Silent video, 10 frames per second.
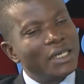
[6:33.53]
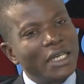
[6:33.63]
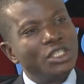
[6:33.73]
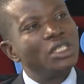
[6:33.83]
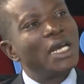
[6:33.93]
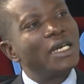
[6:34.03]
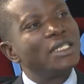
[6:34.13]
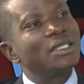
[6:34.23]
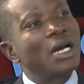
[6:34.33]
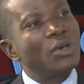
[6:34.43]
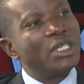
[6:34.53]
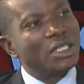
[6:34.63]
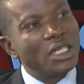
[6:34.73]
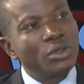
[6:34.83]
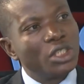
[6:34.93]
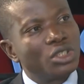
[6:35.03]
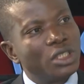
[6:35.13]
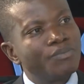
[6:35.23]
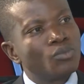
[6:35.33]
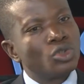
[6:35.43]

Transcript: Nigeria is now a signatory